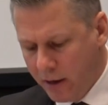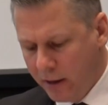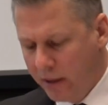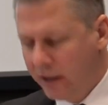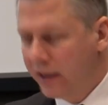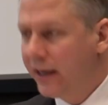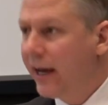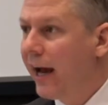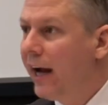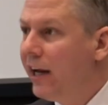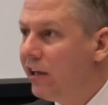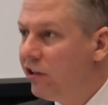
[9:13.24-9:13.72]
The
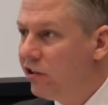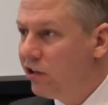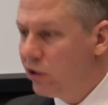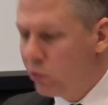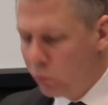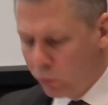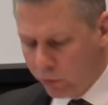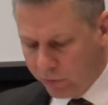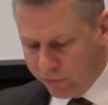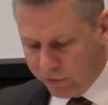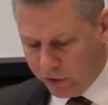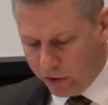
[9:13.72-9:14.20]
Casey
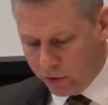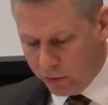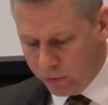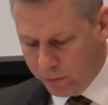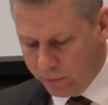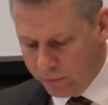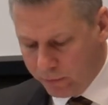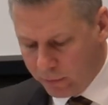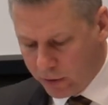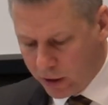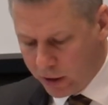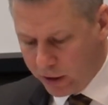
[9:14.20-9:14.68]

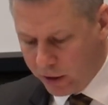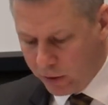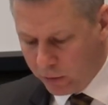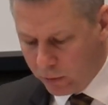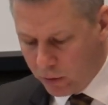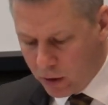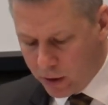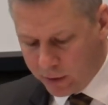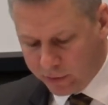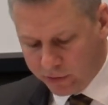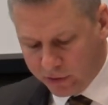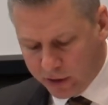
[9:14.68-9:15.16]
Review, a
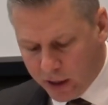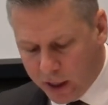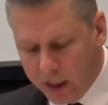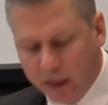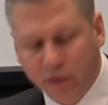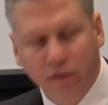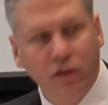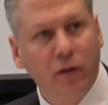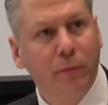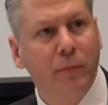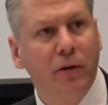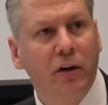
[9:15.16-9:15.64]
year-long
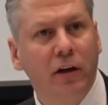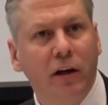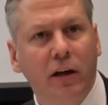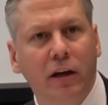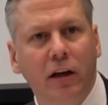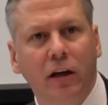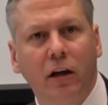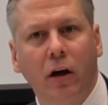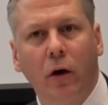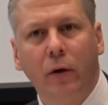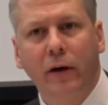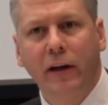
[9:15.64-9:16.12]
study of
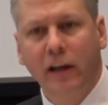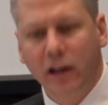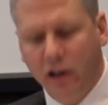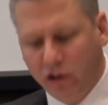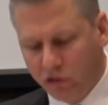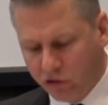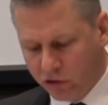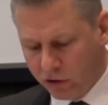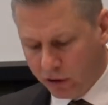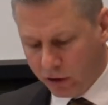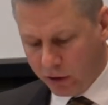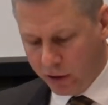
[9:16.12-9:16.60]
community
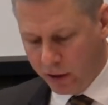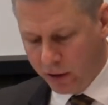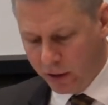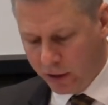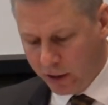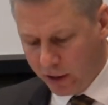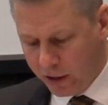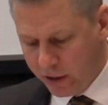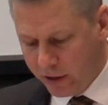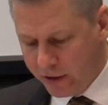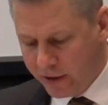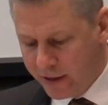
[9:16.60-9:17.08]
cohesion
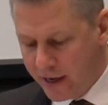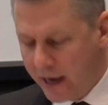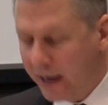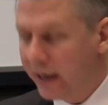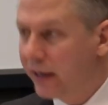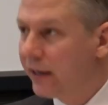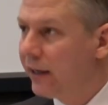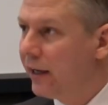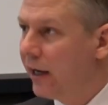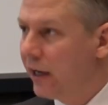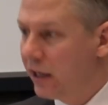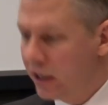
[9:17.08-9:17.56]
in the
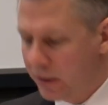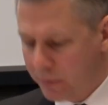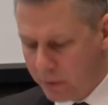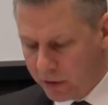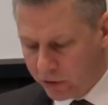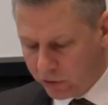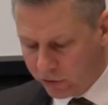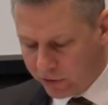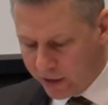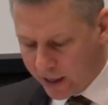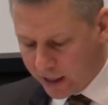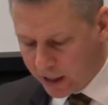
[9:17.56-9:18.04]
United Kingdom
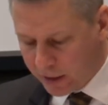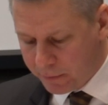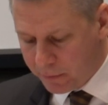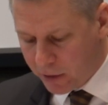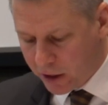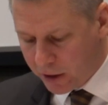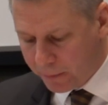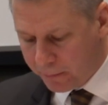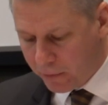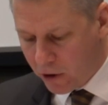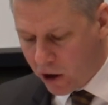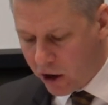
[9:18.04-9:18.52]
undertaken by
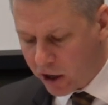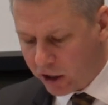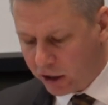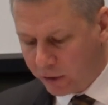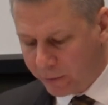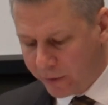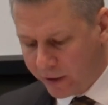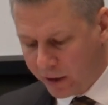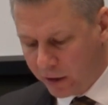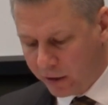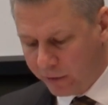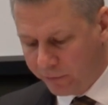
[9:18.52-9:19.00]
the
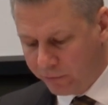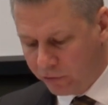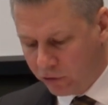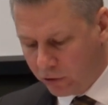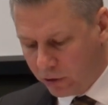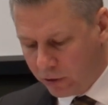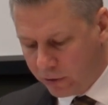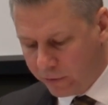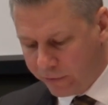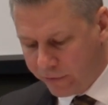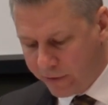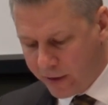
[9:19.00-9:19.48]
Parliament,
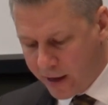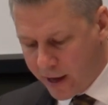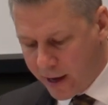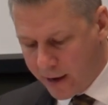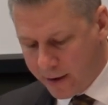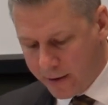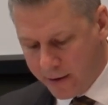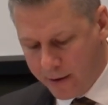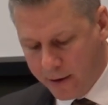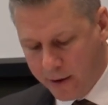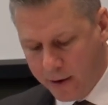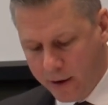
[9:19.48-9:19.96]
observed
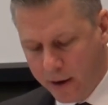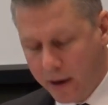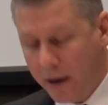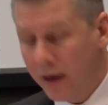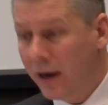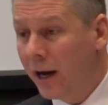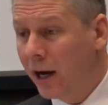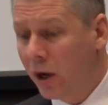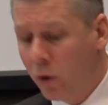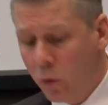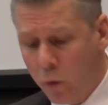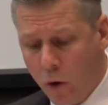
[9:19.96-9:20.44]
that,
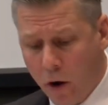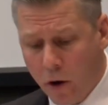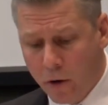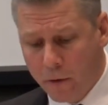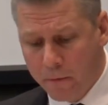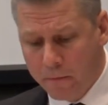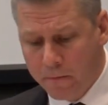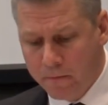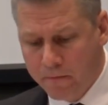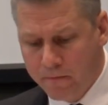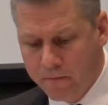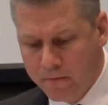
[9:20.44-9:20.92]
and I
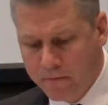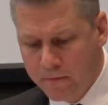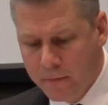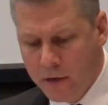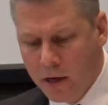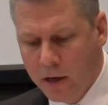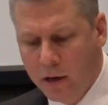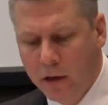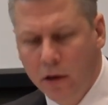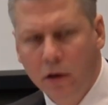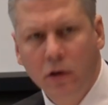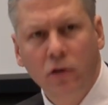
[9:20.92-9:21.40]
quote,
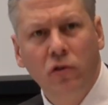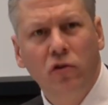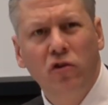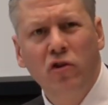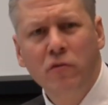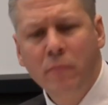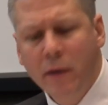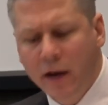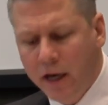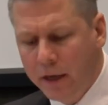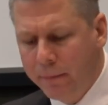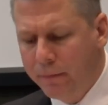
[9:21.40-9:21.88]

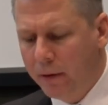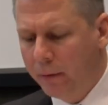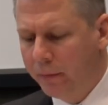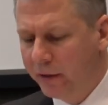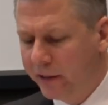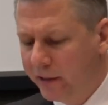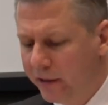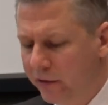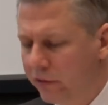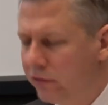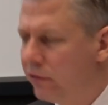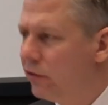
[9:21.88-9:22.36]
"Too many
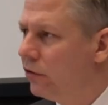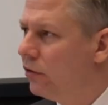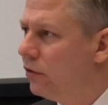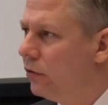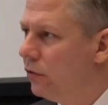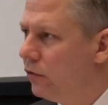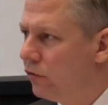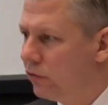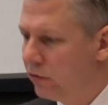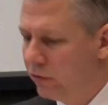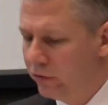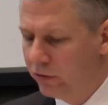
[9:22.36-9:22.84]
public
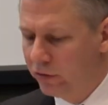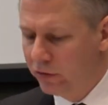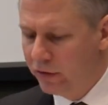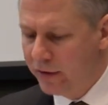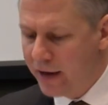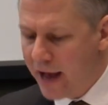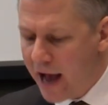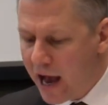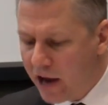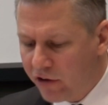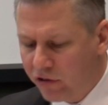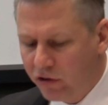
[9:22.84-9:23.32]
institutions,
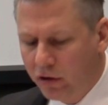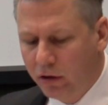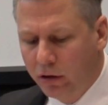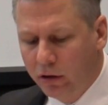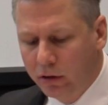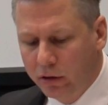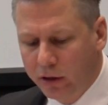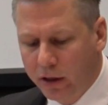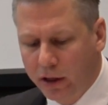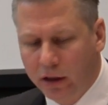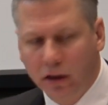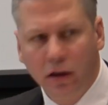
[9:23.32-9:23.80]

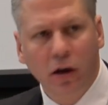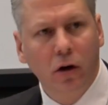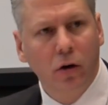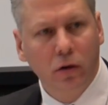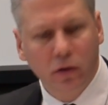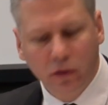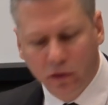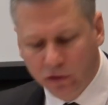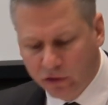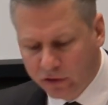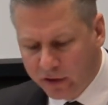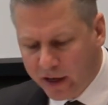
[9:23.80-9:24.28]
national and
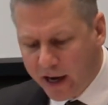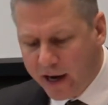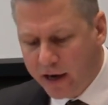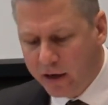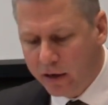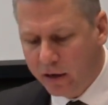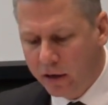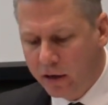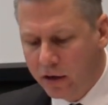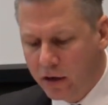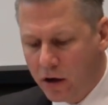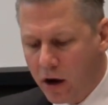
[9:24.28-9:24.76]
local,
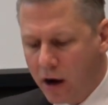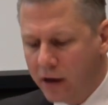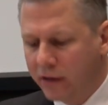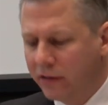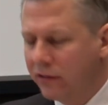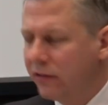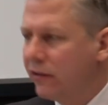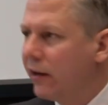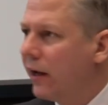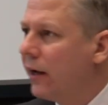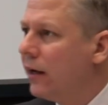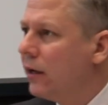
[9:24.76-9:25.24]
state and
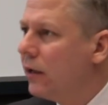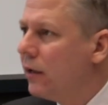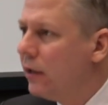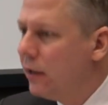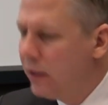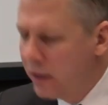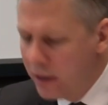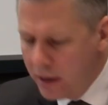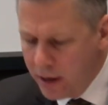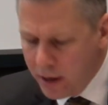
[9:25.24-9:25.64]
non-state,